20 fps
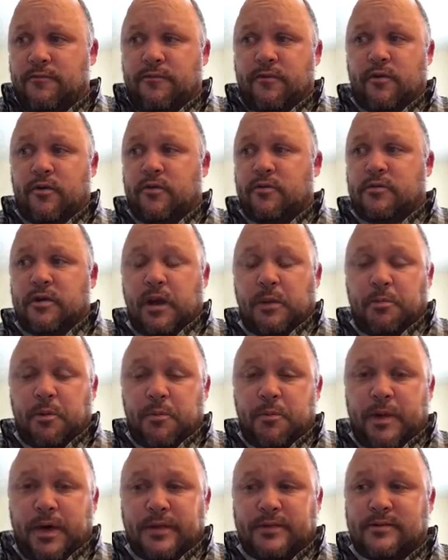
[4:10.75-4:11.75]
a couple
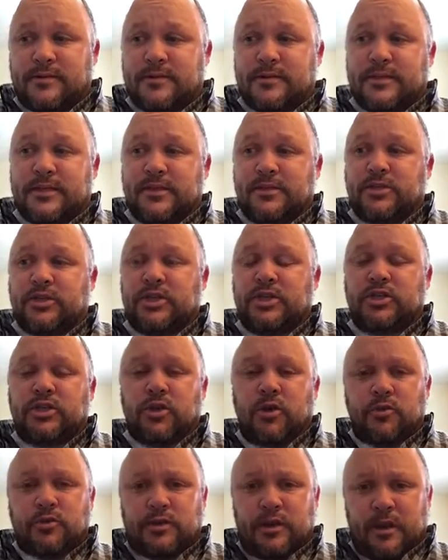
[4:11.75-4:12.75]
months until she
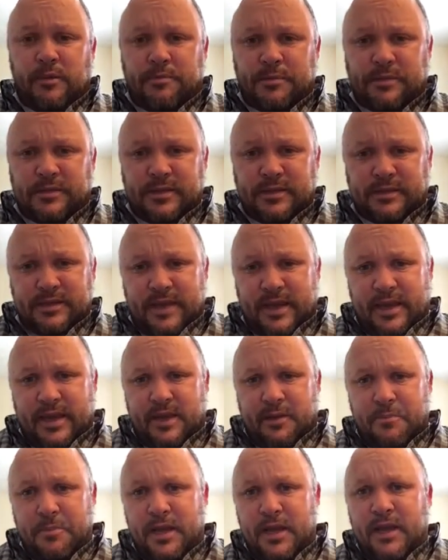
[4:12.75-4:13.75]
shows up and says, "Hey,
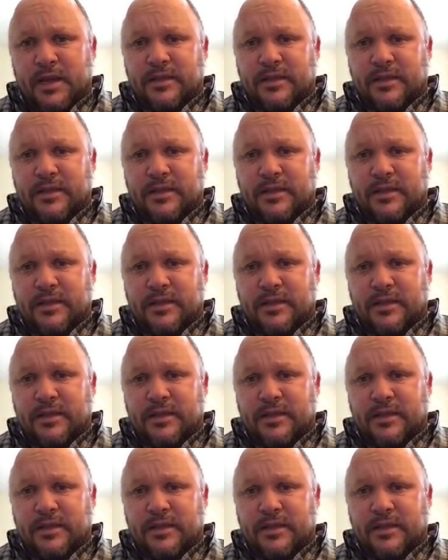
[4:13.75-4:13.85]
I'm